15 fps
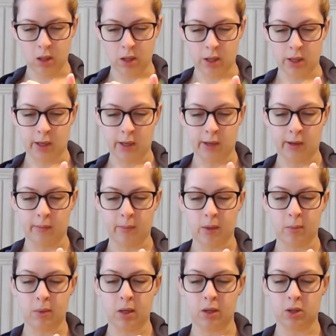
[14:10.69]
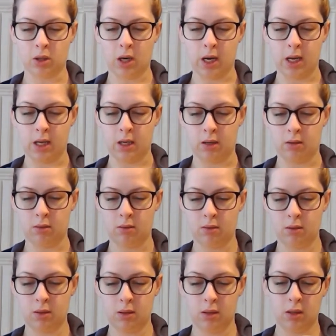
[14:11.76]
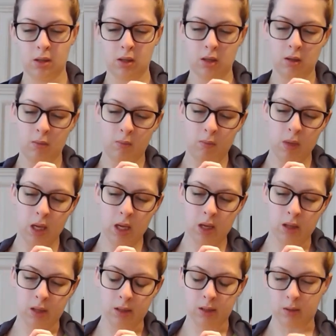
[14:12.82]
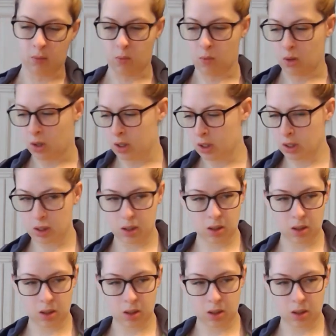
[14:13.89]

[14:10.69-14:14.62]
I'm gonna try and make this work.